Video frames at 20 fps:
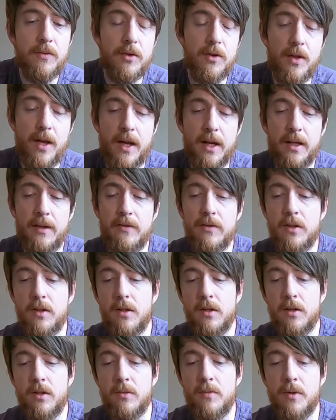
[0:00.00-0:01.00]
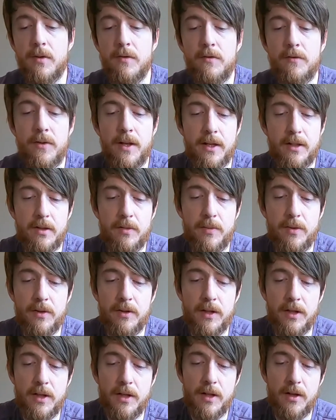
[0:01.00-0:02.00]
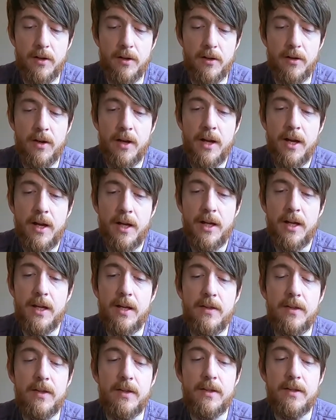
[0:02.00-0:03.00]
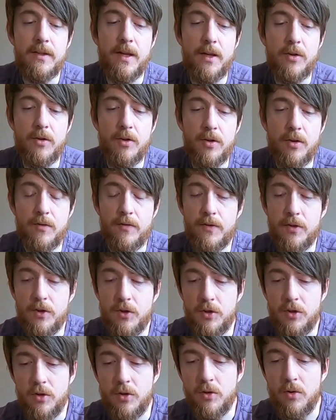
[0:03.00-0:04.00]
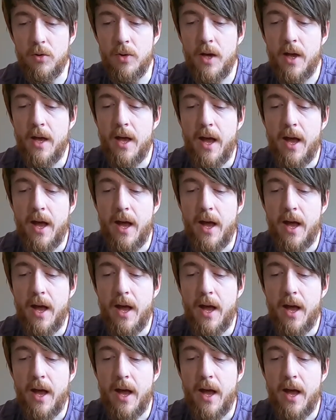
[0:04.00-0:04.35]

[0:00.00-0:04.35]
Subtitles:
so that gives it a good bit of flexibility here in the center of the shoe,